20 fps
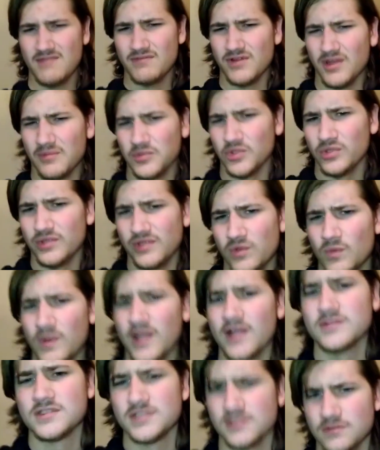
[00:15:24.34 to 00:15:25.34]
haven't uploaded in a
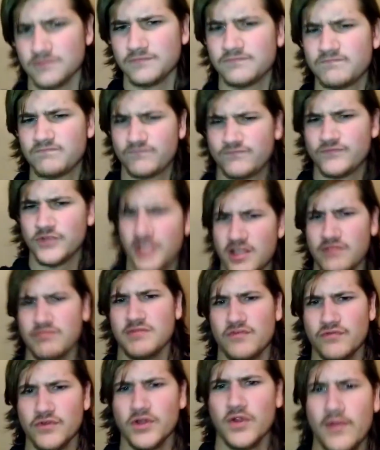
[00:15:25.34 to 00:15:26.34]
while, so forgive
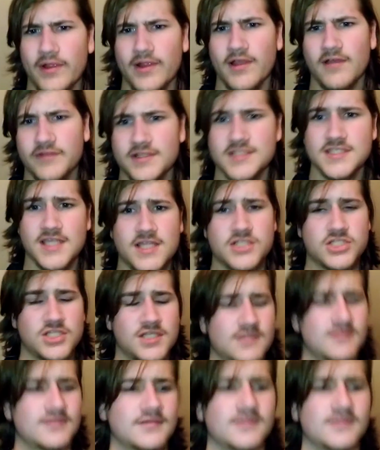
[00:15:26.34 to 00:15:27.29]
me for going off on a tangent.